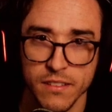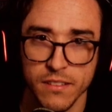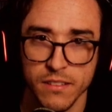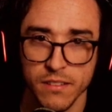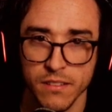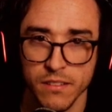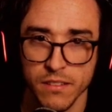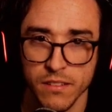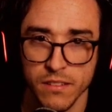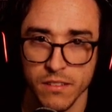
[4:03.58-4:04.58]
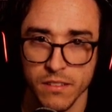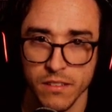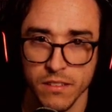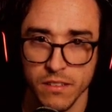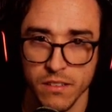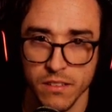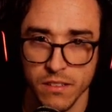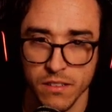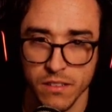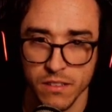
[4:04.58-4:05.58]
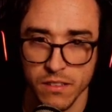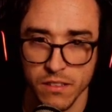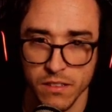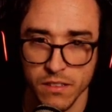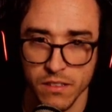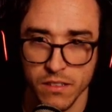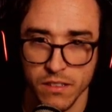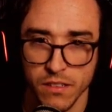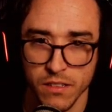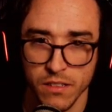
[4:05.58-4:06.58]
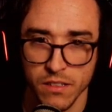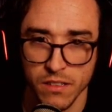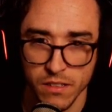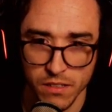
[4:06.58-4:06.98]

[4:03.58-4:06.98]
Nothing is said.